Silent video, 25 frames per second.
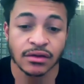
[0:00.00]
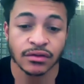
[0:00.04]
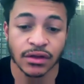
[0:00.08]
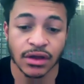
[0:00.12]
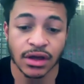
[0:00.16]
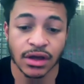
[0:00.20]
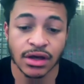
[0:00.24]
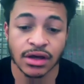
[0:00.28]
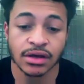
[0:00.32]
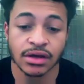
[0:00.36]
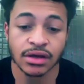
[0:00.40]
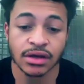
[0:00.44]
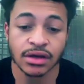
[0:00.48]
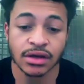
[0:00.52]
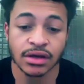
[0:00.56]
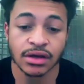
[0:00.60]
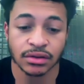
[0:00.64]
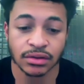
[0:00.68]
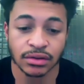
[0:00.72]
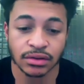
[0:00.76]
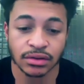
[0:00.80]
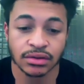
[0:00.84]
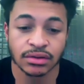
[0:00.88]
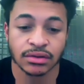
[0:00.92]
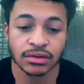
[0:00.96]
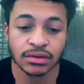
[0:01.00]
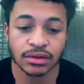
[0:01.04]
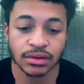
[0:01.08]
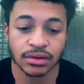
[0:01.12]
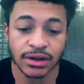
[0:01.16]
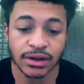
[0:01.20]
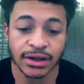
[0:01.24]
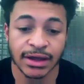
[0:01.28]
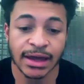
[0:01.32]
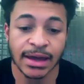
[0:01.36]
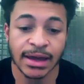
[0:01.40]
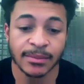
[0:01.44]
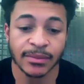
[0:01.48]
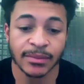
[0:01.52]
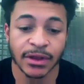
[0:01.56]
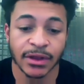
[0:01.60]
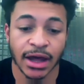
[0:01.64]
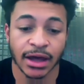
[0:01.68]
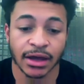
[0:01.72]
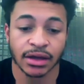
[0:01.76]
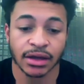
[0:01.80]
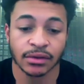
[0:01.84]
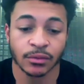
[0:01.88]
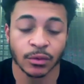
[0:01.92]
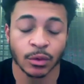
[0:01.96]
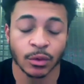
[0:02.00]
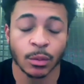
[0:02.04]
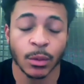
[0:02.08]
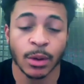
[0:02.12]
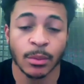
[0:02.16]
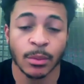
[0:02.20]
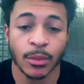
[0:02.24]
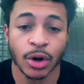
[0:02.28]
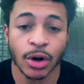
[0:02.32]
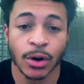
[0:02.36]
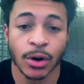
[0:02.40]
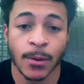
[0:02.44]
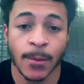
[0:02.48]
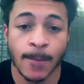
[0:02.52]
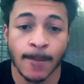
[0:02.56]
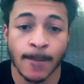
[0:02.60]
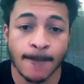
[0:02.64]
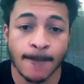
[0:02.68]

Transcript: the game that I can remember.